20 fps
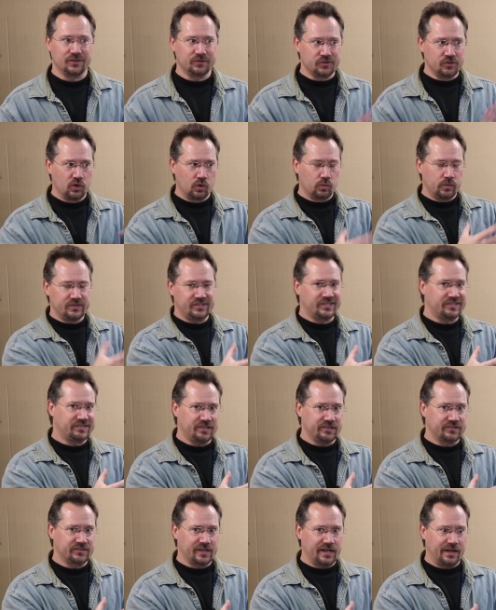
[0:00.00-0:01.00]
there's no
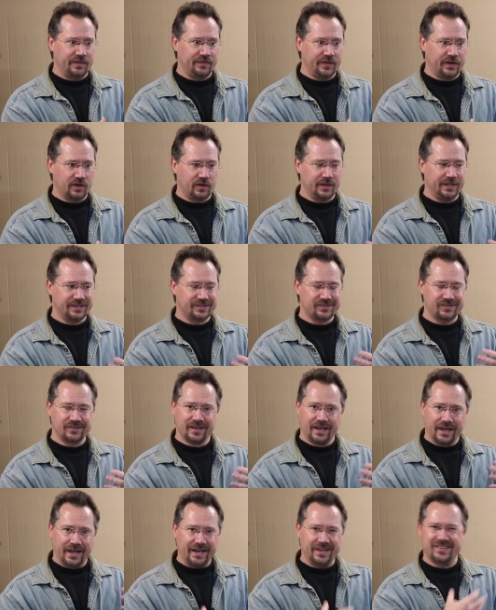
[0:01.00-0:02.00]
resistance on there, it's
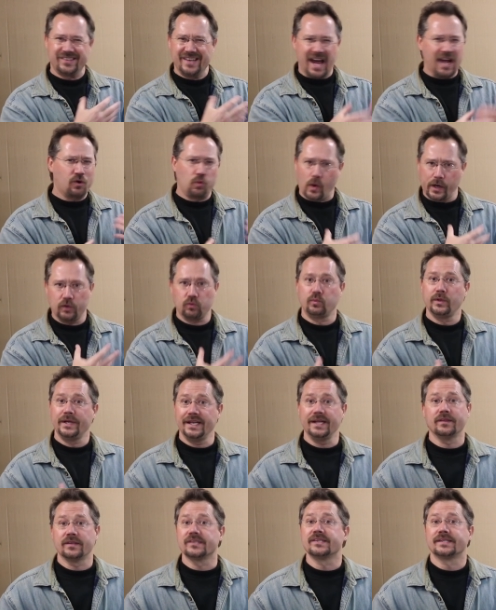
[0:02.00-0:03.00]
not quite
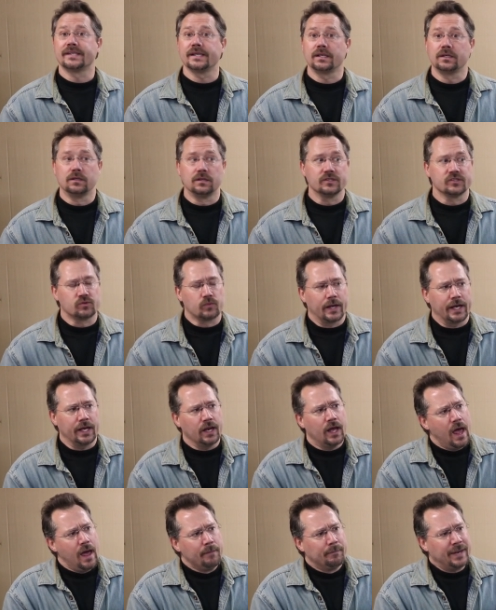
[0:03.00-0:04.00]
reading the signals right.
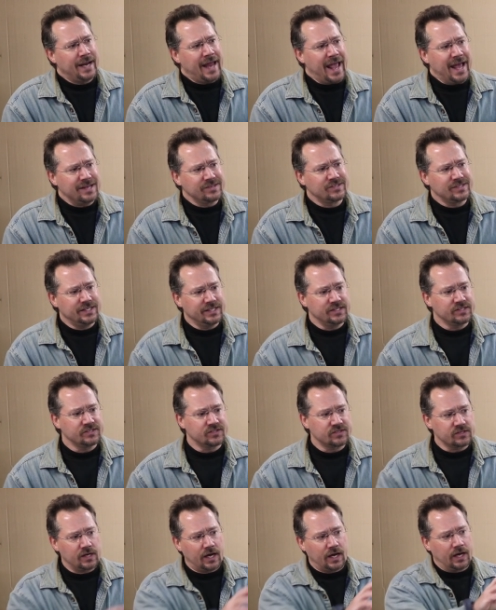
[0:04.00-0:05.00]
But as it
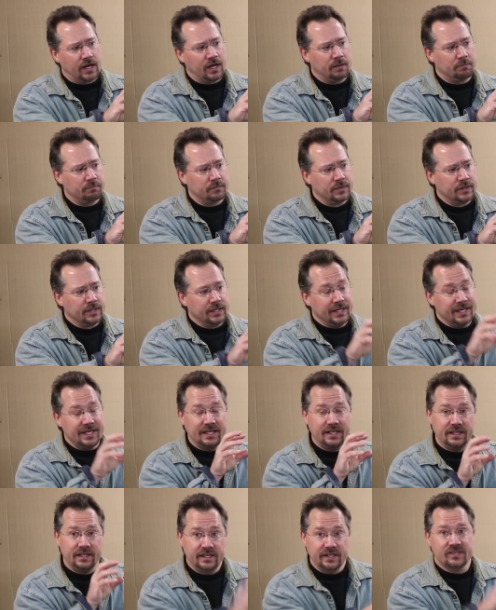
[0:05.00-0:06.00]
is,
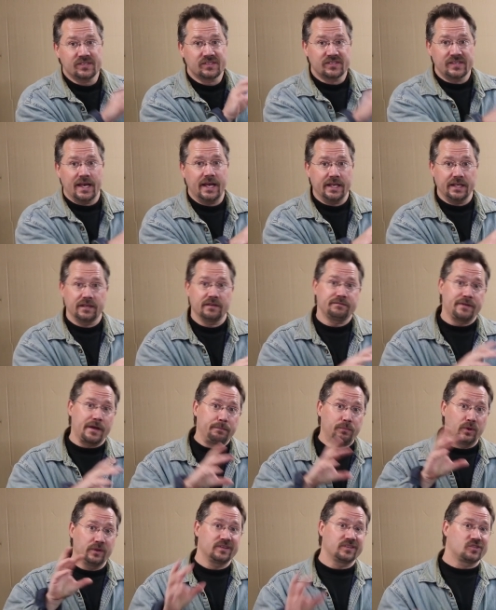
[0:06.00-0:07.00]
in this setting, if I
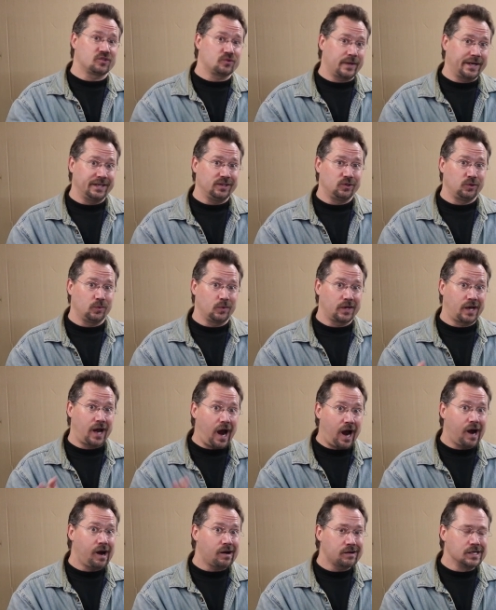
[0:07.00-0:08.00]
put this straight into a
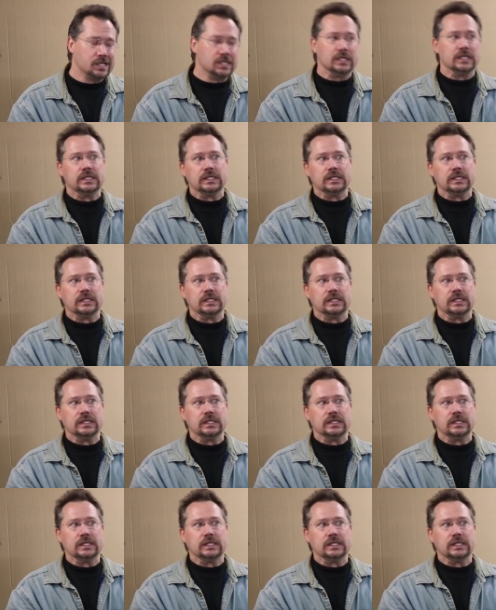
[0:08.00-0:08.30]
car,